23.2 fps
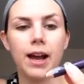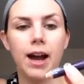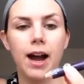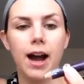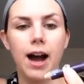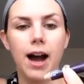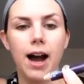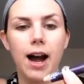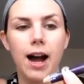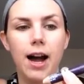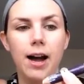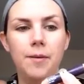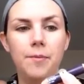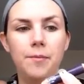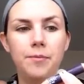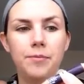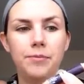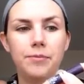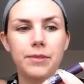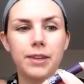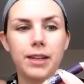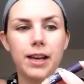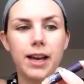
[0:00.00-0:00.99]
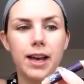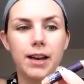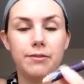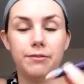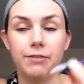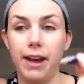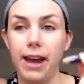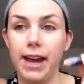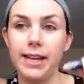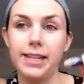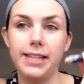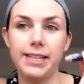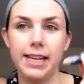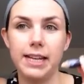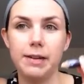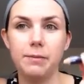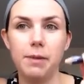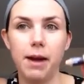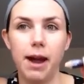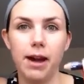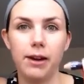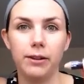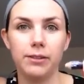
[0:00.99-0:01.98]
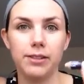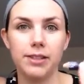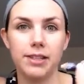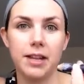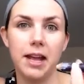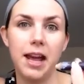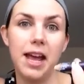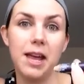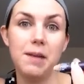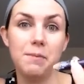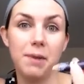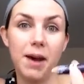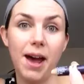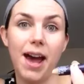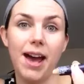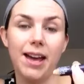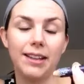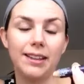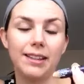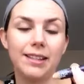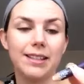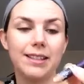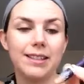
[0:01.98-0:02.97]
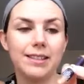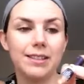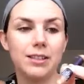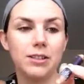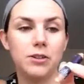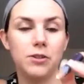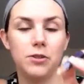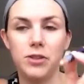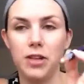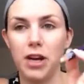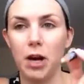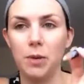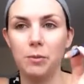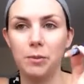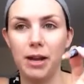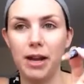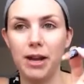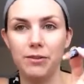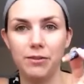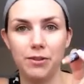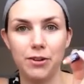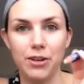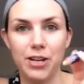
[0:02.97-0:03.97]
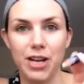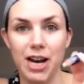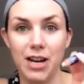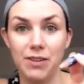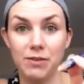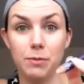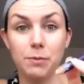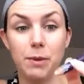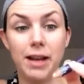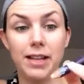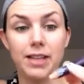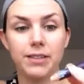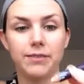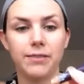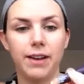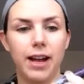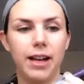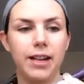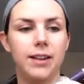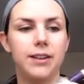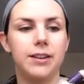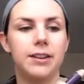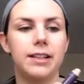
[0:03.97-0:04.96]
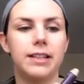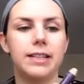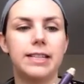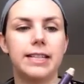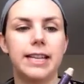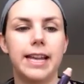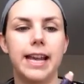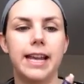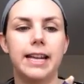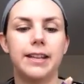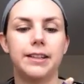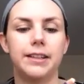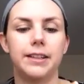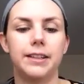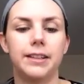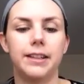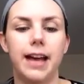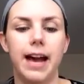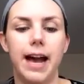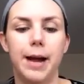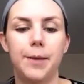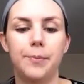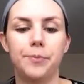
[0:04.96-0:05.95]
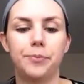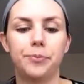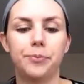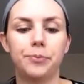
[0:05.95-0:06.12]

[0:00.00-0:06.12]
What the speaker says: And for £18 and 8p, you tell me if you know of a better value concealer than that.